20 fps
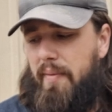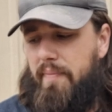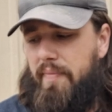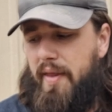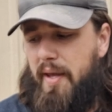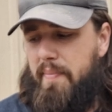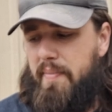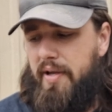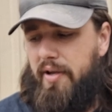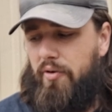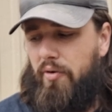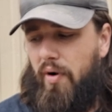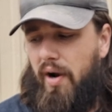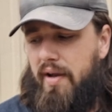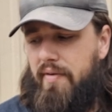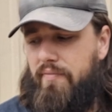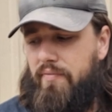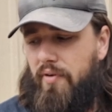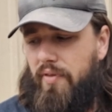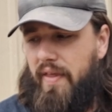they'd be
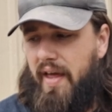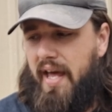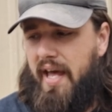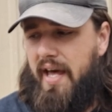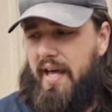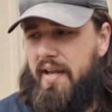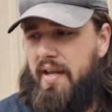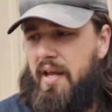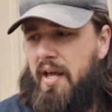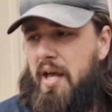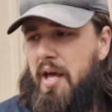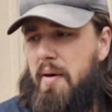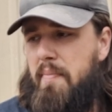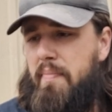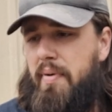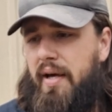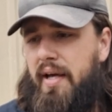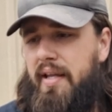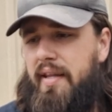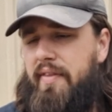great for that.
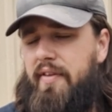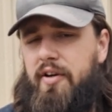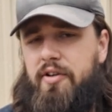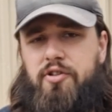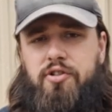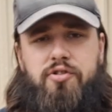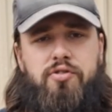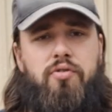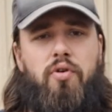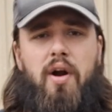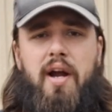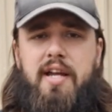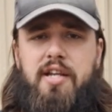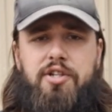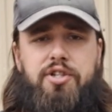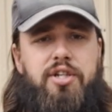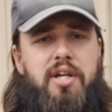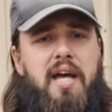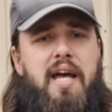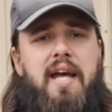But they're just great
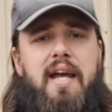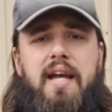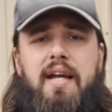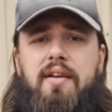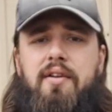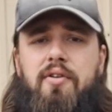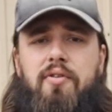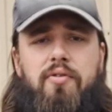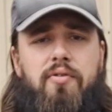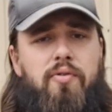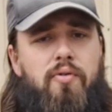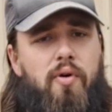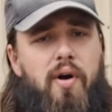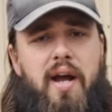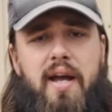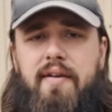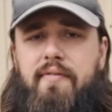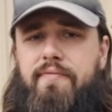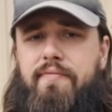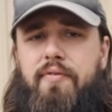shade,
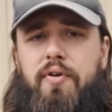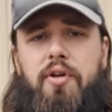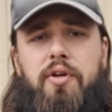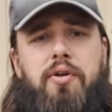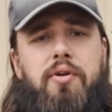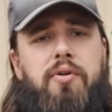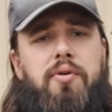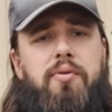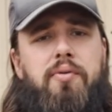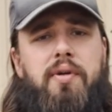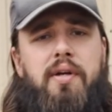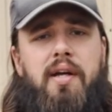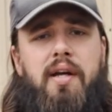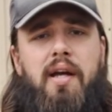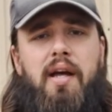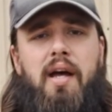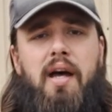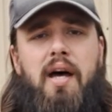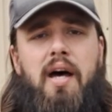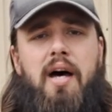great food,
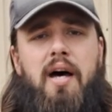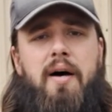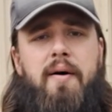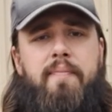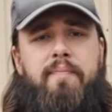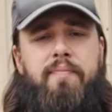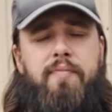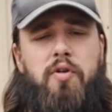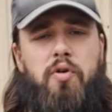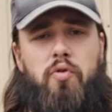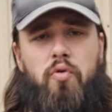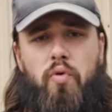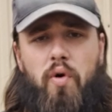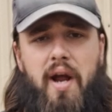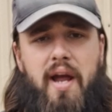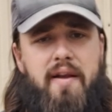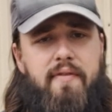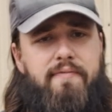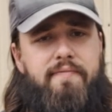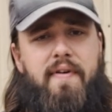
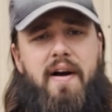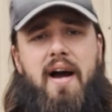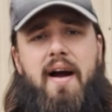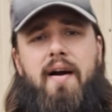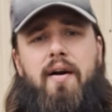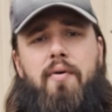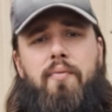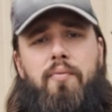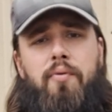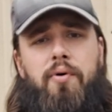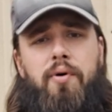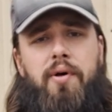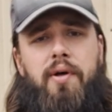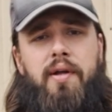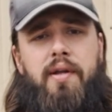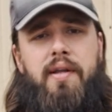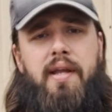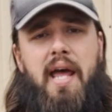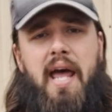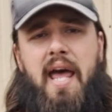great
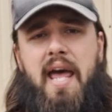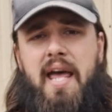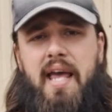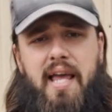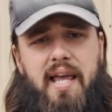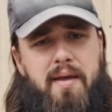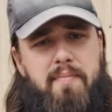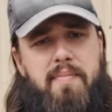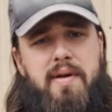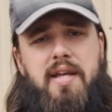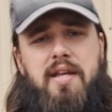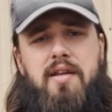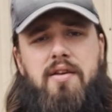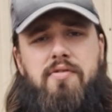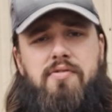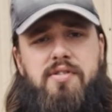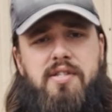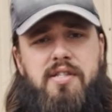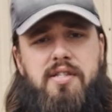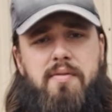firewood, and can be
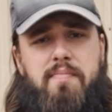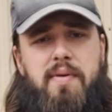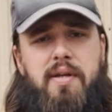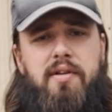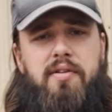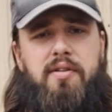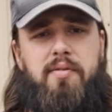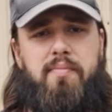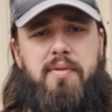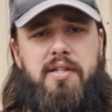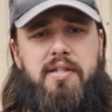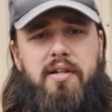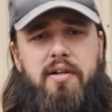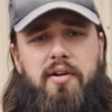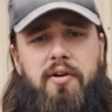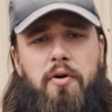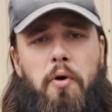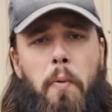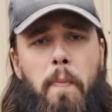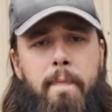used as a building
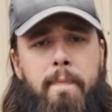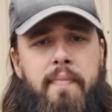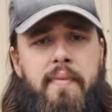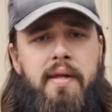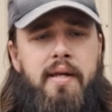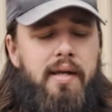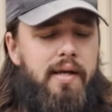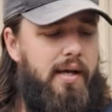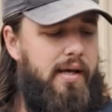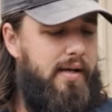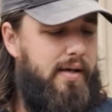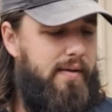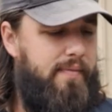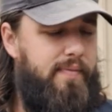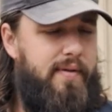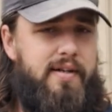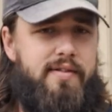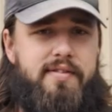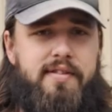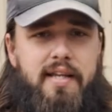material.
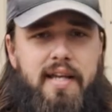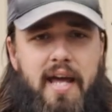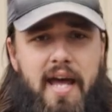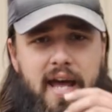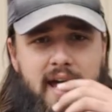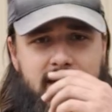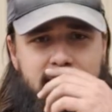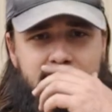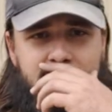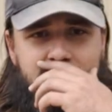There's the cat